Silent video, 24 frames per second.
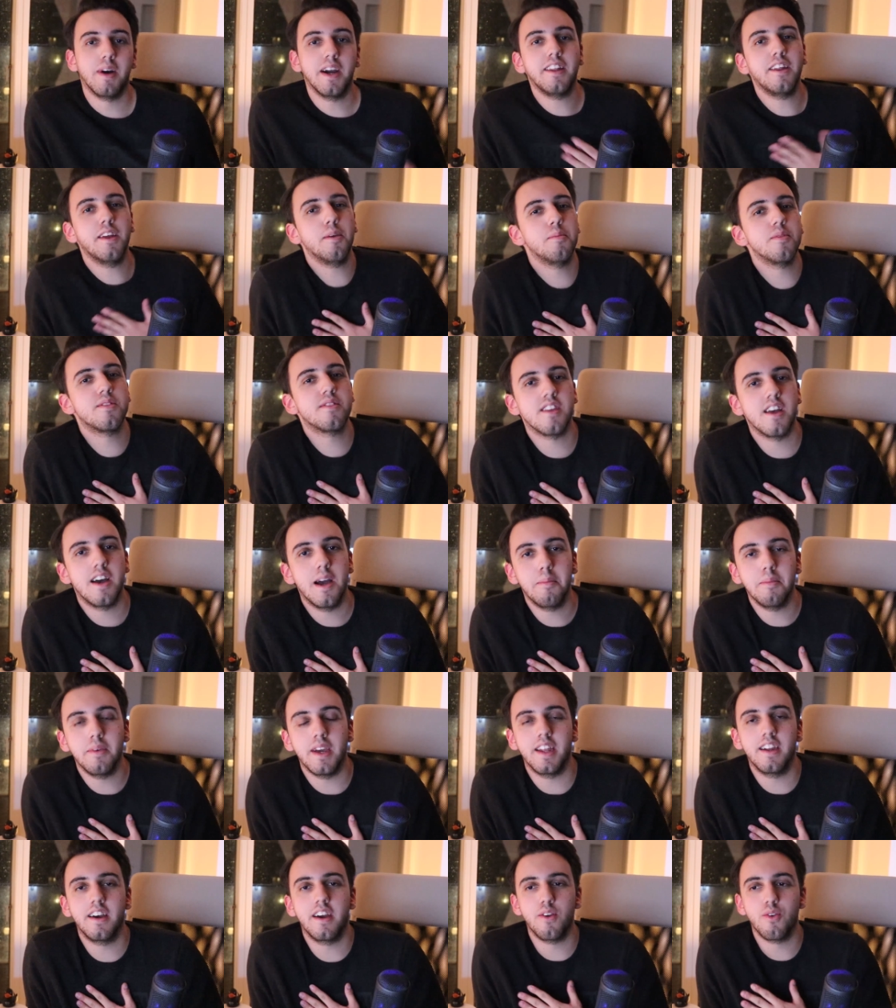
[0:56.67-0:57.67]
my name is Sam
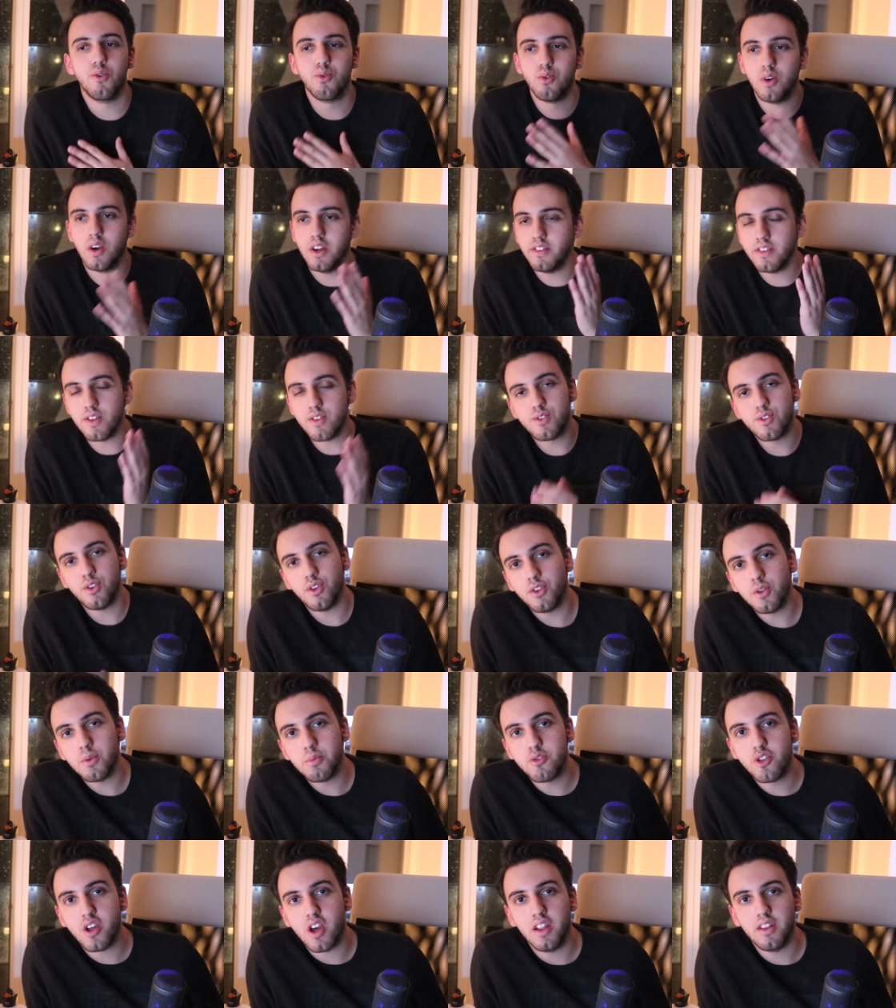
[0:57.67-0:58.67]
and I run this
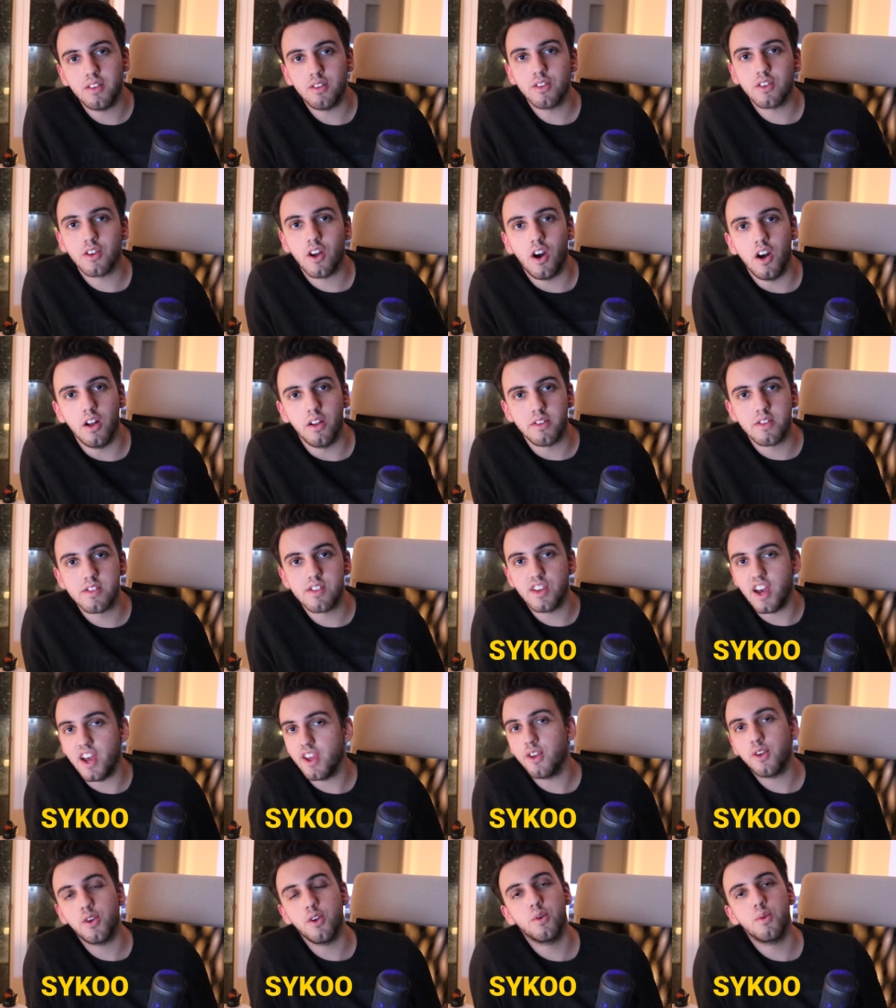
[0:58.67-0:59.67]
YouTube channel called
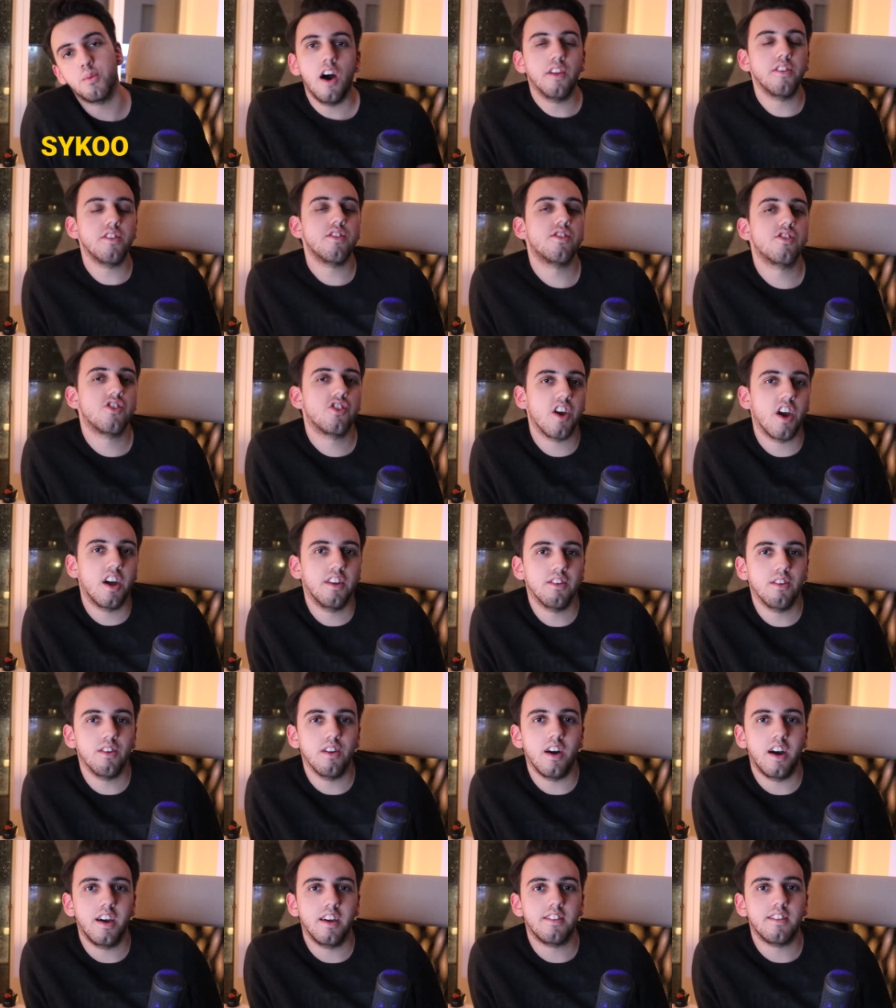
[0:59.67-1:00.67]
Sykoo. On this
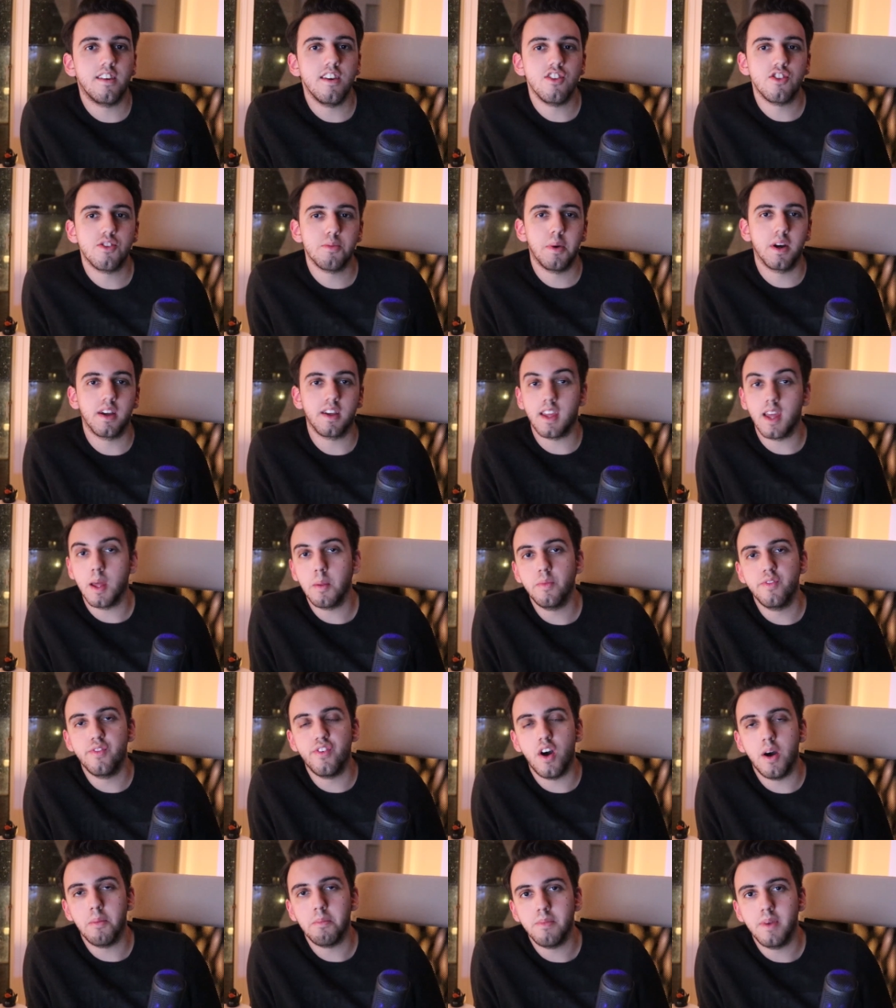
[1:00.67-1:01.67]
channel I teach about game
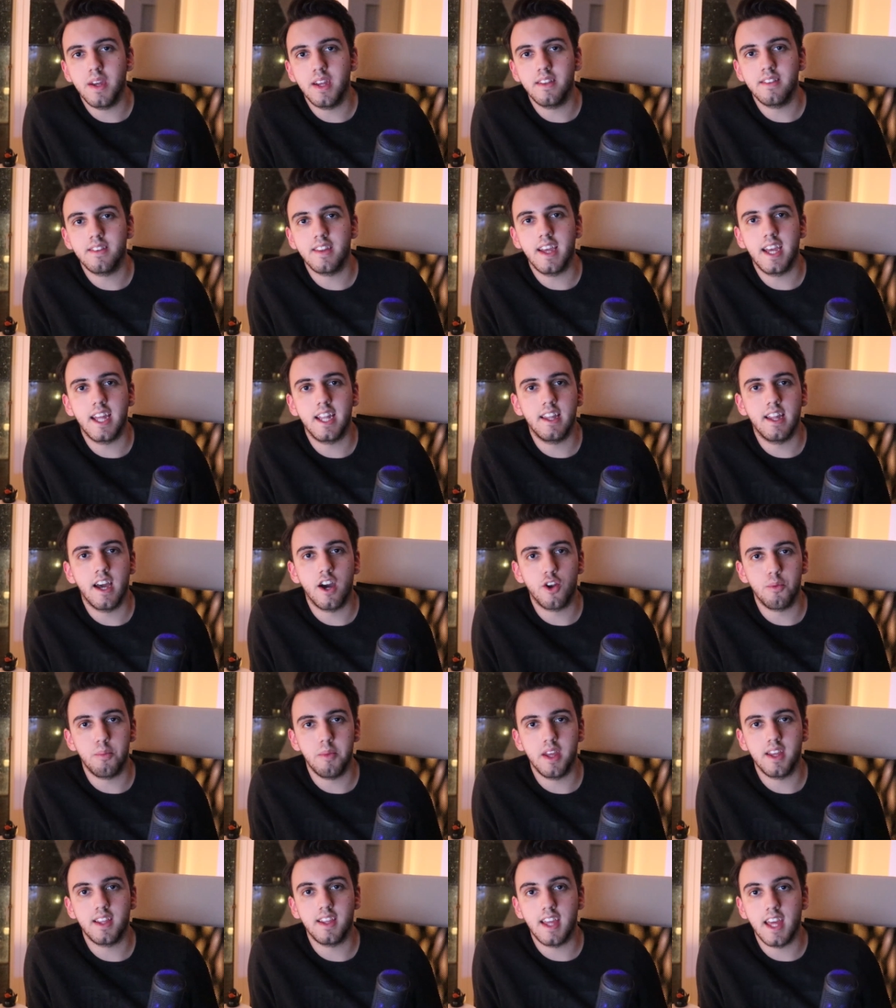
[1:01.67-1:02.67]
development and how to
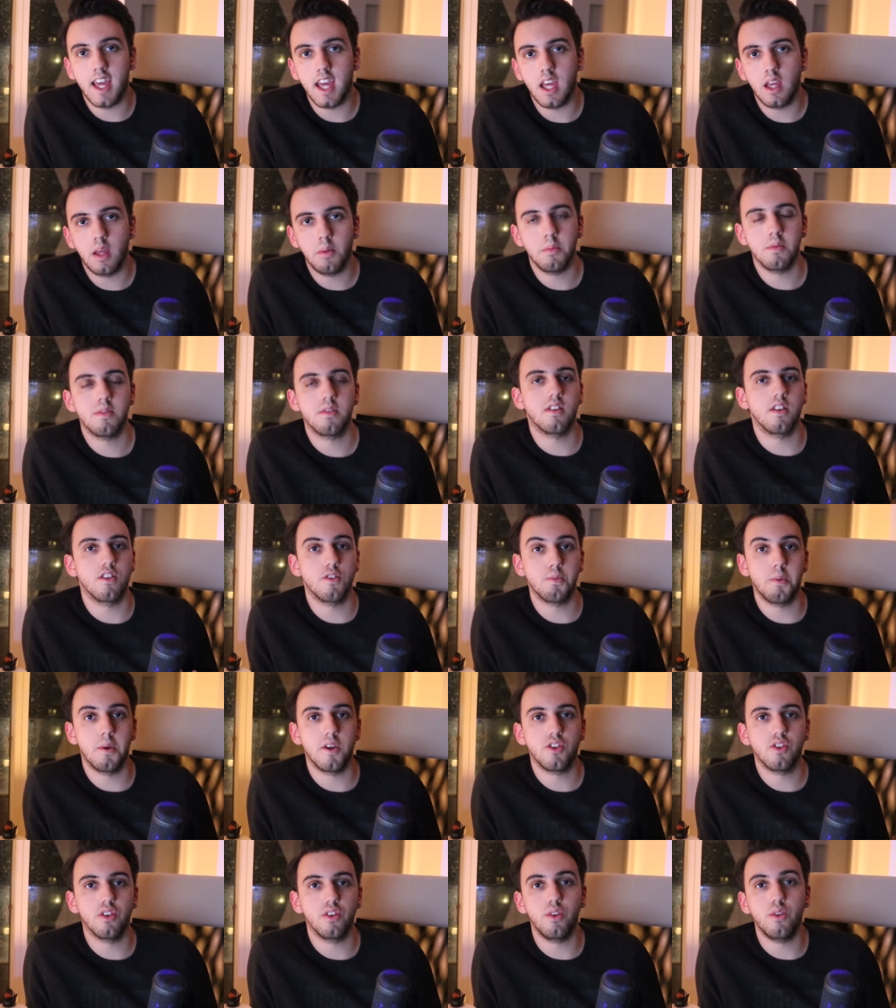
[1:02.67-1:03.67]
make games,
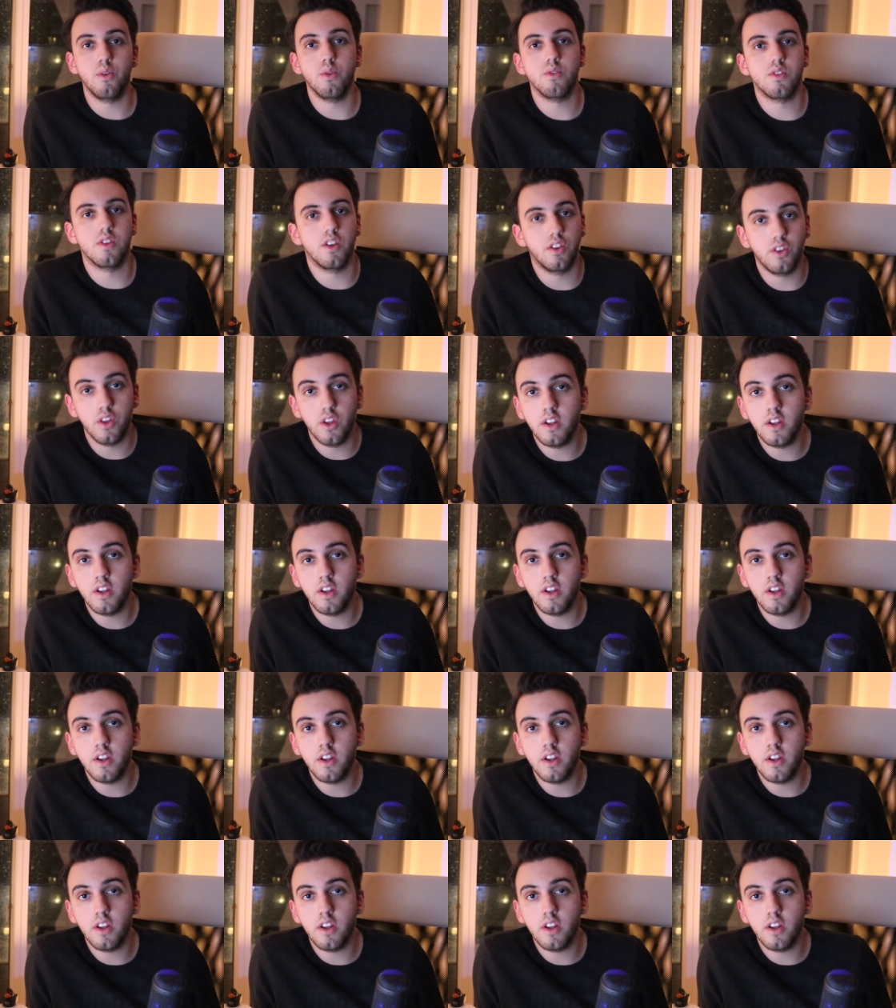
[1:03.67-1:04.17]
especially using